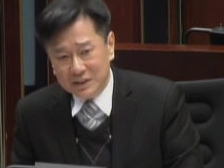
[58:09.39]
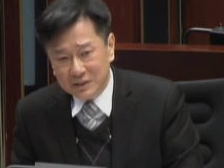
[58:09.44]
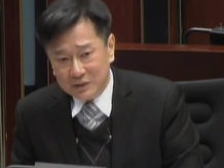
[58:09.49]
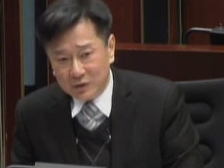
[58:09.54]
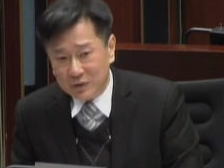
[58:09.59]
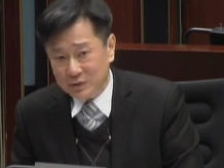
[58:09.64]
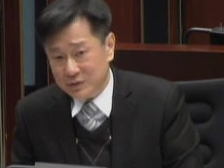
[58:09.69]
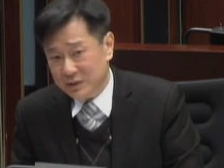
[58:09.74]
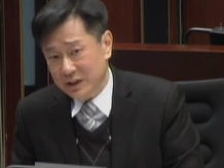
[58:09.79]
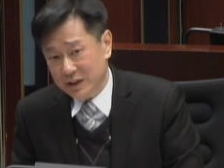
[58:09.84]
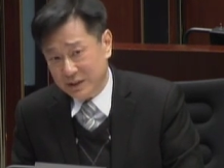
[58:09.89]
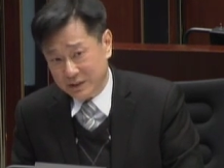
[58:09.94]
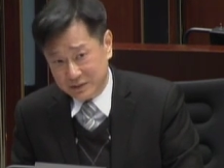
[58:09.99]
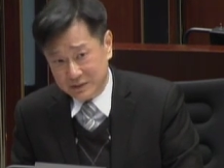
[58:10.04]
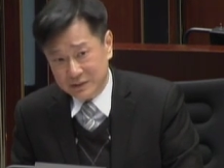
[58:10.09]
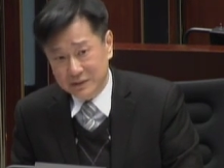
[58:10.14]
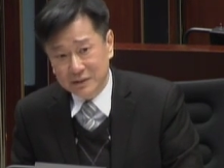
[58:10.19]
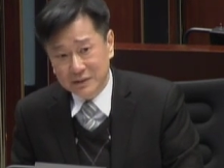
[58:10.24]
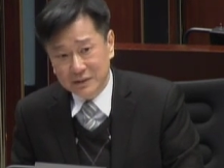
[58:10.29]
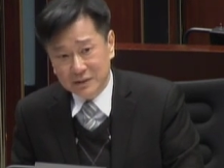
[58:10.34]

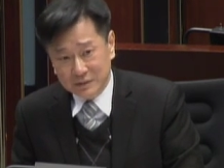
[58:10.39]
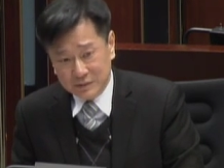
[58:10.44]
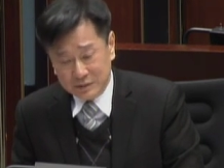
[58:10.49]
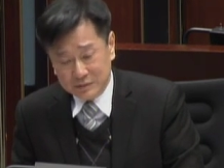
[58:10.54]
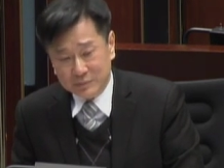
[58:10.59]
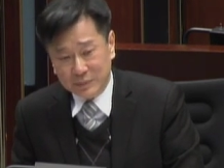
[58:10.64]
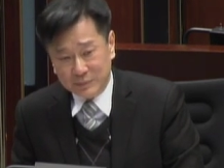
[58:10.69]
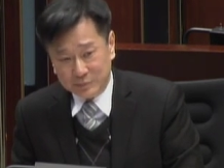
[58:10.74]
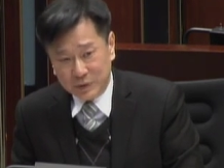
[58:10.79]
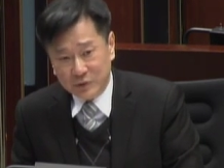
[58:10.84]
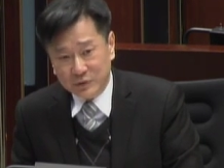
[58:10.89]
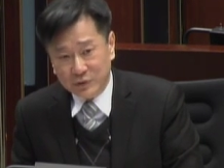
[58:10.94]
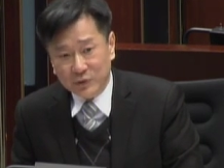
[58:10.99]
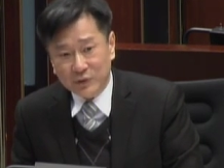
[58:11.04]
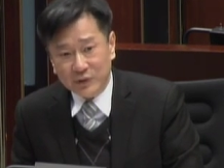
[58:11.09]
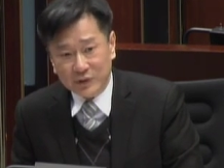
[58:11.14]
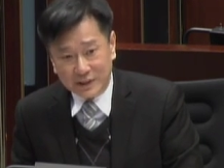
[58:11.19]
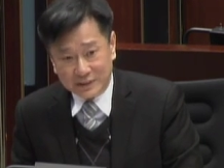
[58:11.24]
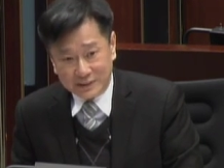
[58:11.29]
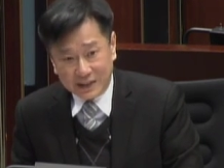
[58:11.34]
have their
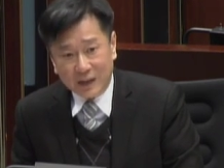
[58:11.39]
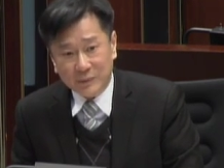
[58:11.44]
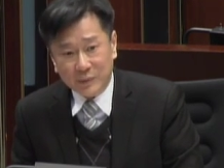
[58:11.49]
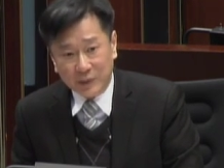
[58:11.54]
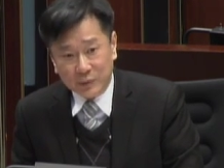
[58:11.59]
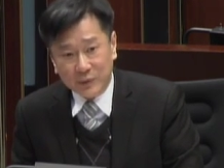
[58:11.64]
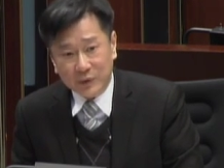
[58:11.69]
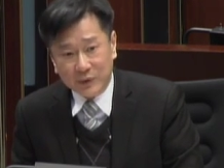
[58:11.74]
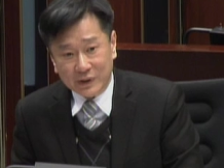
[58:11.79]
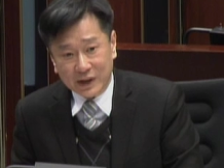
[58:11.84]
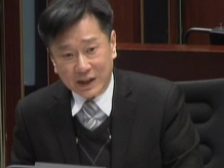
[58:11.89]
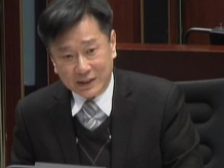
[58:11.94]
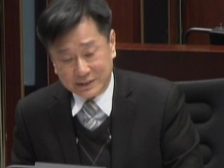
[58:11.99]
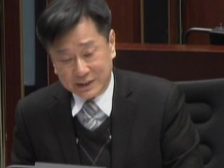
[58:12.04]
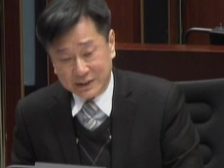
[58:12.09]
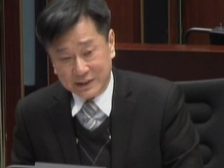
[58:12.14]
own um,